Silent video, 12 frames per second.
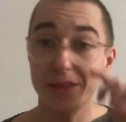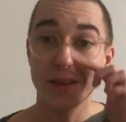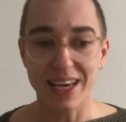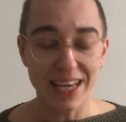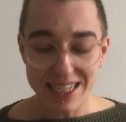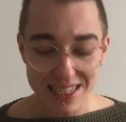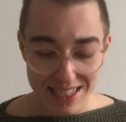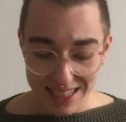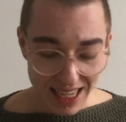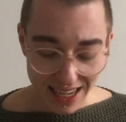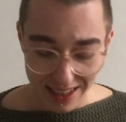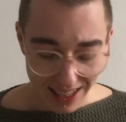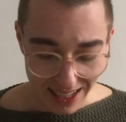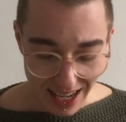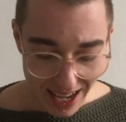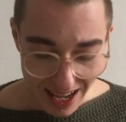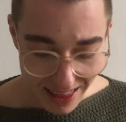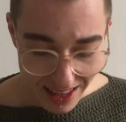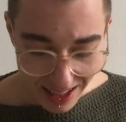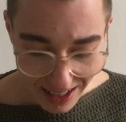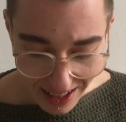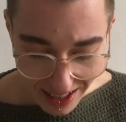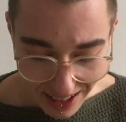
I guess, yeah, like I think